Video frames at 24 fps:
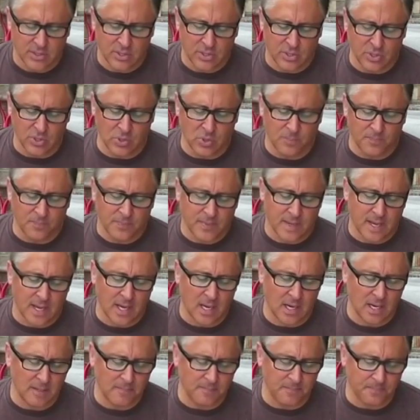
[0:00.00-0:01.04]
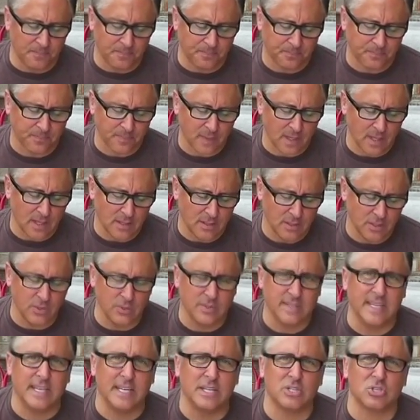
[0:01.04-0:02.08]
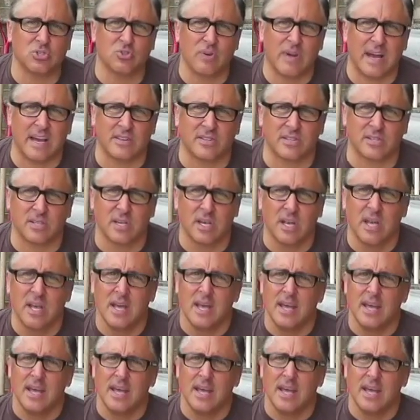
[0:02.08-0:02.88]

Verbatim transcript: to, uh, to de-stress.